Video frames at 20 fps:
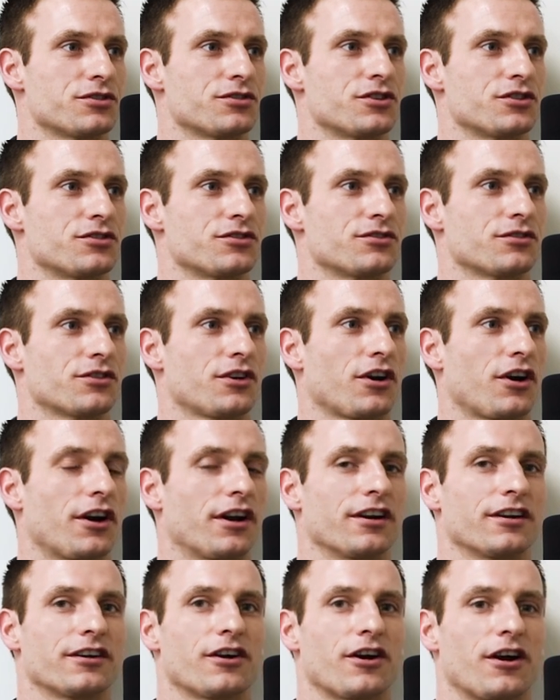just just
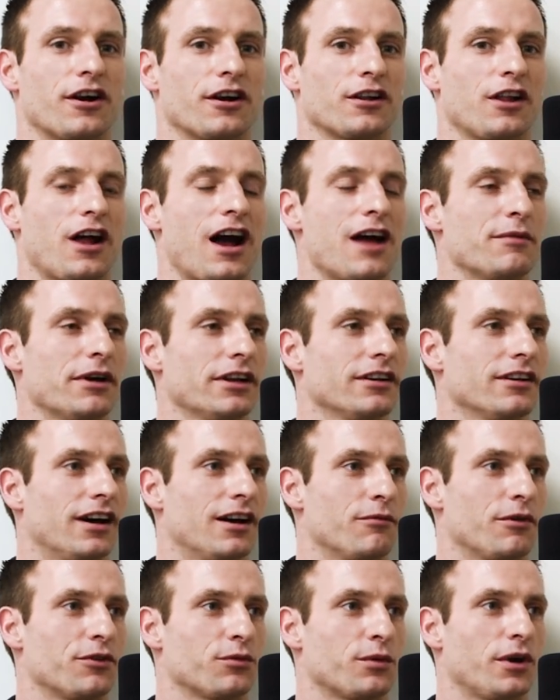current current climate,
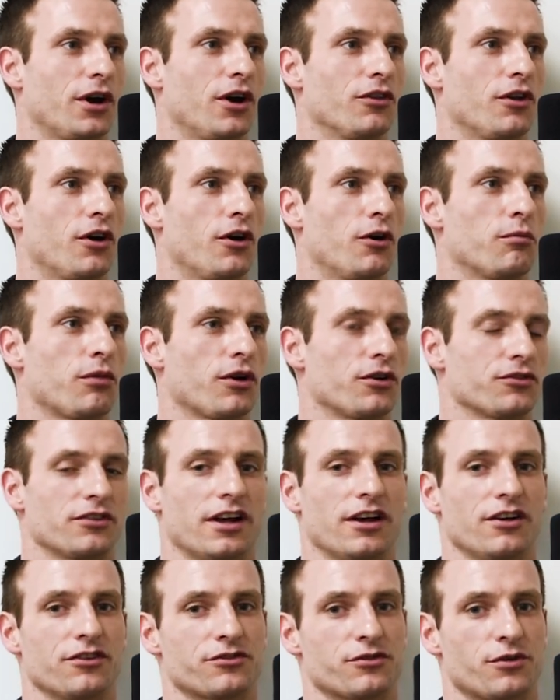um, as we all know,
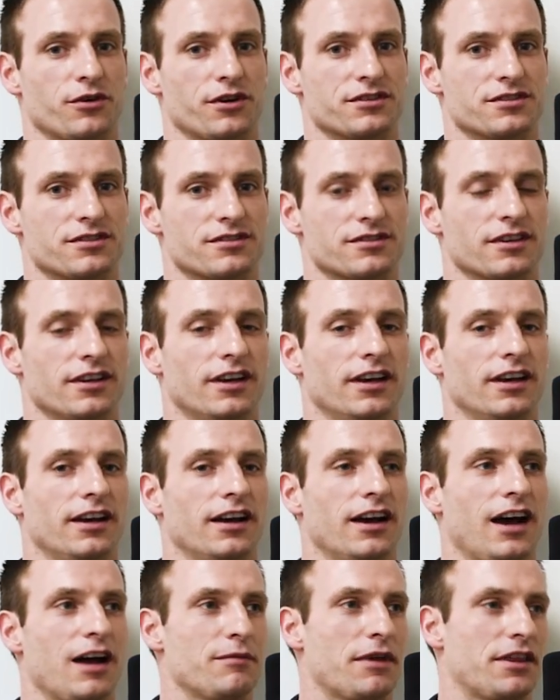personal health choices
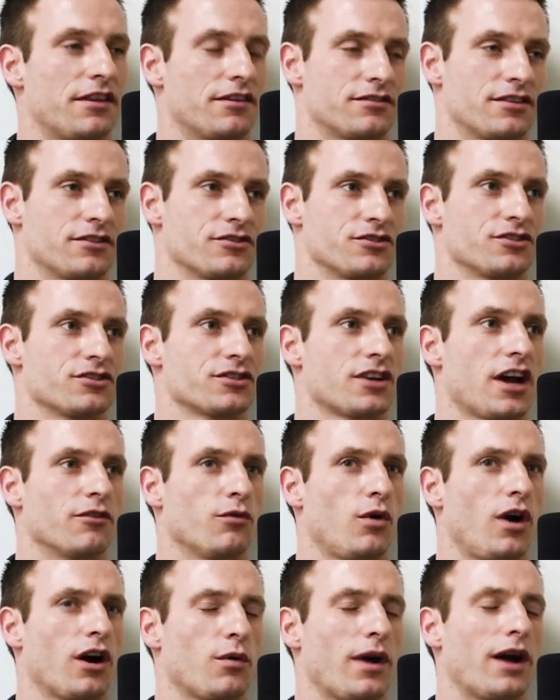yeah. I made the decision to just
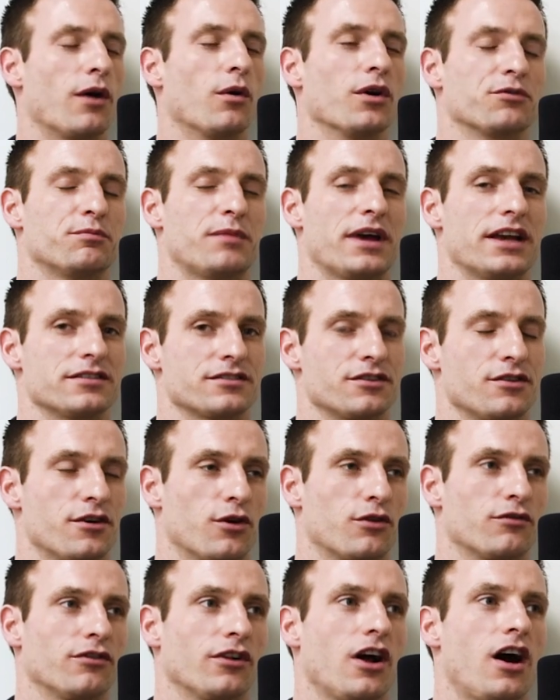kind of walk away. I was based
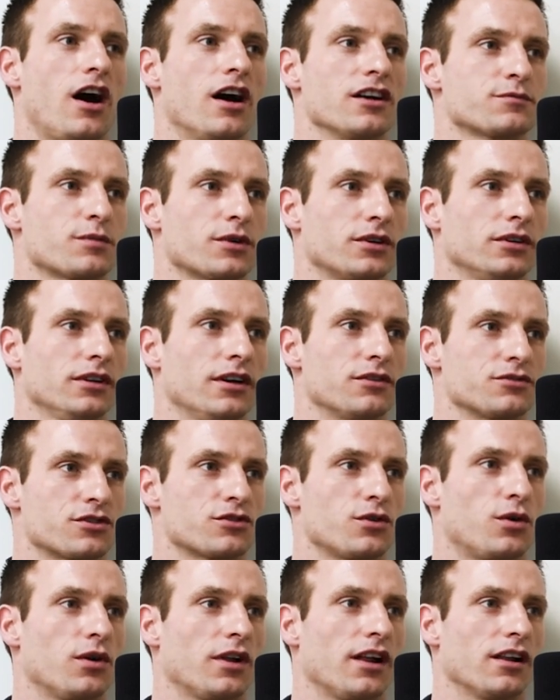in the Oakville Hospital. I
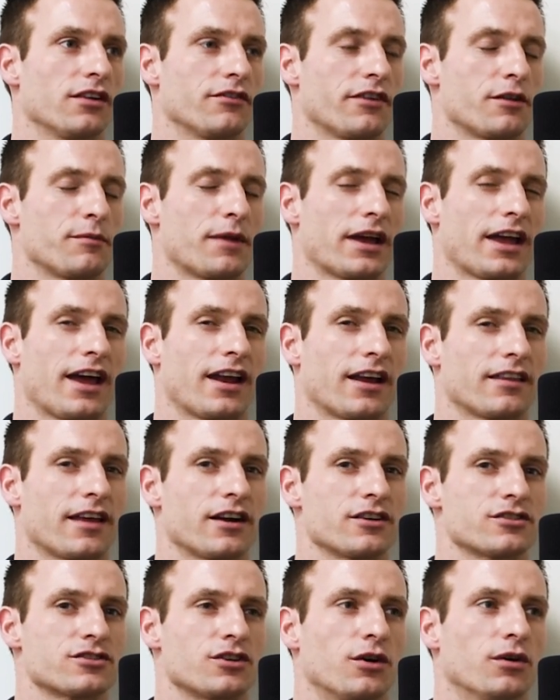was a sole yeah. elevator
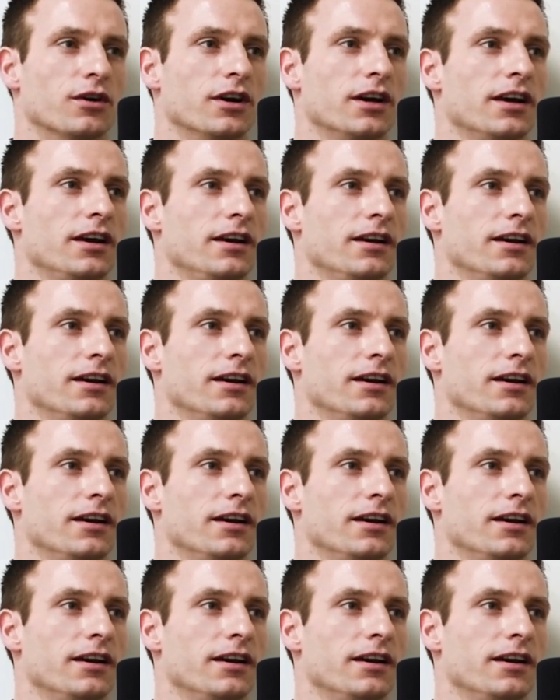mechanic there, so